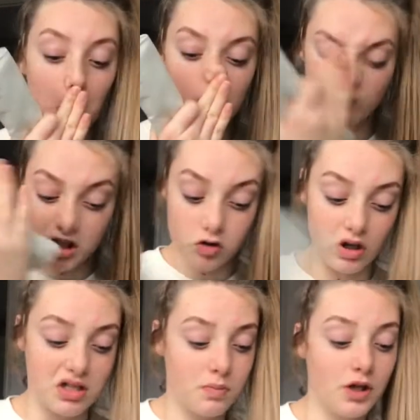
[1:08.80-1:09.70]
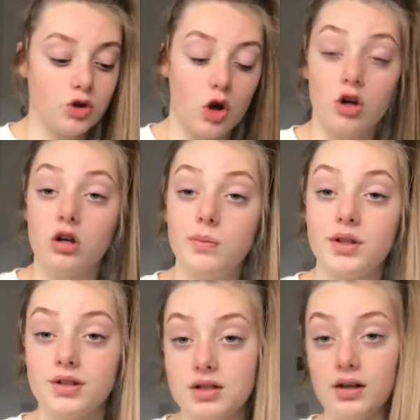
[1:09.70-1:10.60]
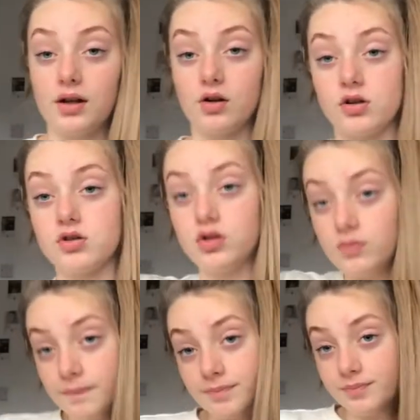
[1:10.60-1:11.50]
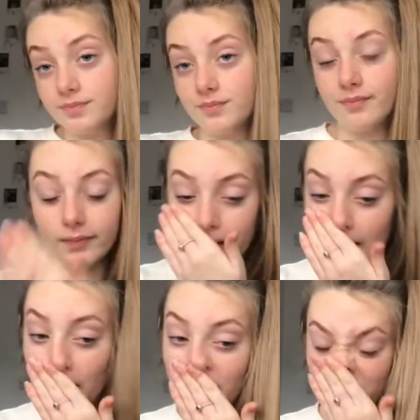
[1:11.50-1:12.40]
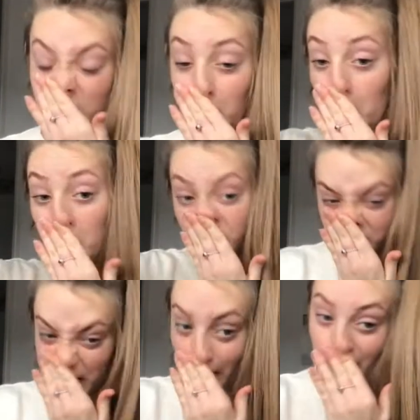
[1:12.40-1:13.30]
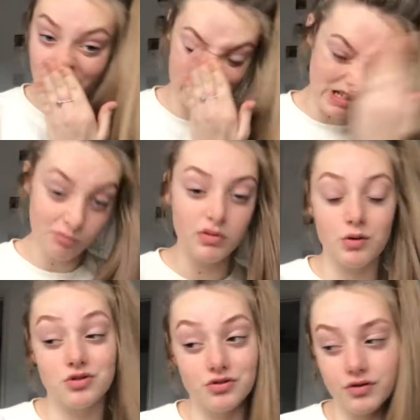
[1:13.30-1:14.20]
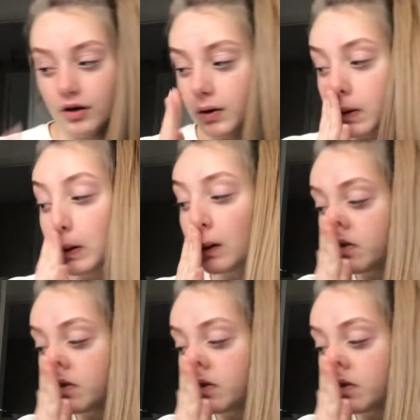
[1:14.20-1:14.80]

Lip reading: We dressed my dog up in the Santa costume. Full there. It was very cute.